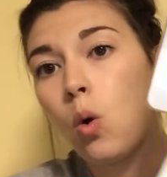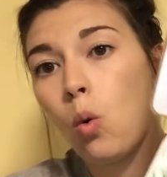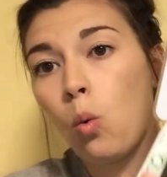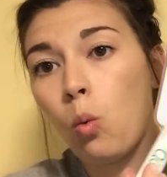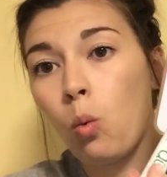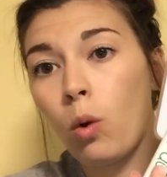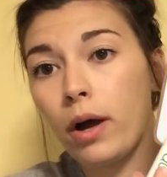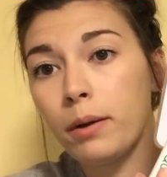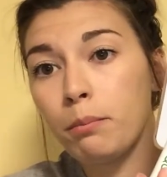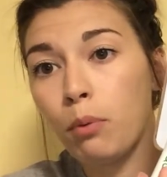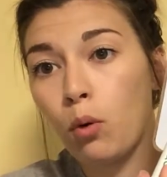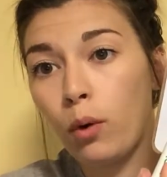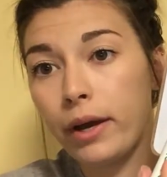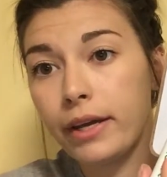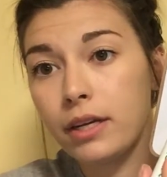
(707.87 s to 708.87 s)
1
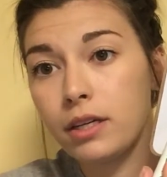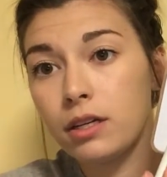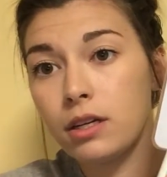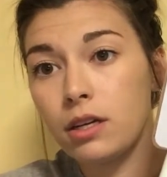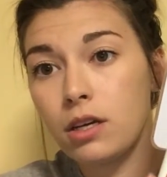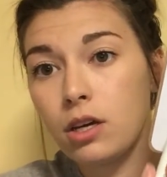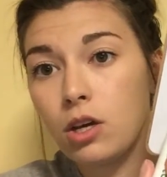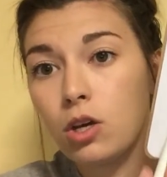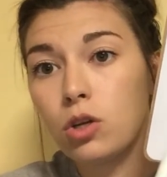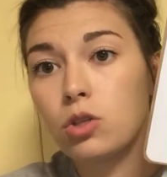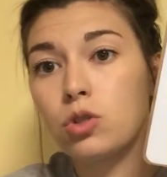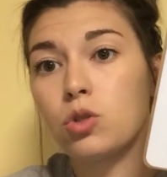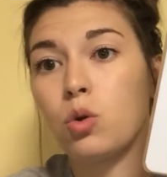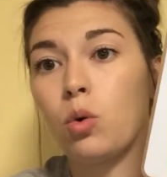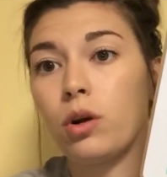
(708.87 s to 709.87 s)
point
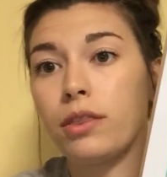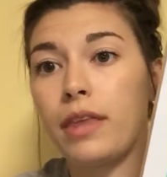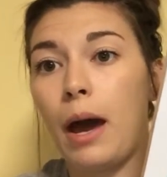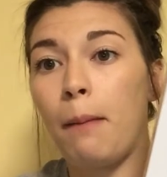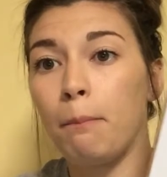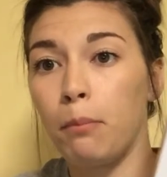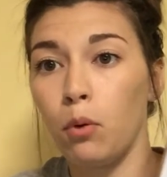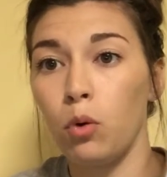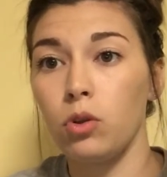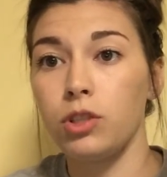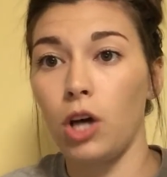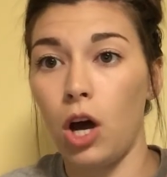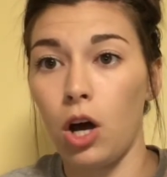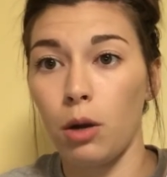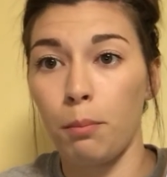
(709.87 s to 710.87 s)
toward that
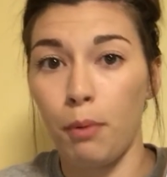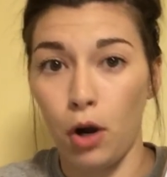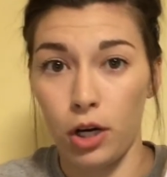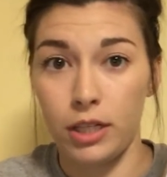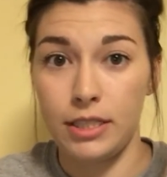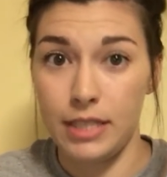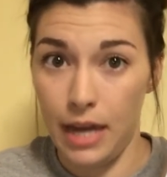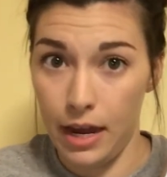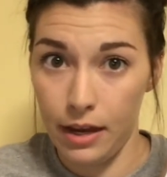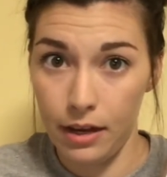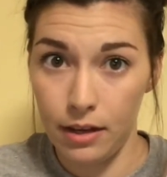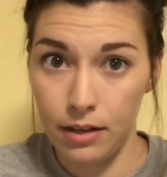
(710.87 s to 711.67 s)
bulldog bark day.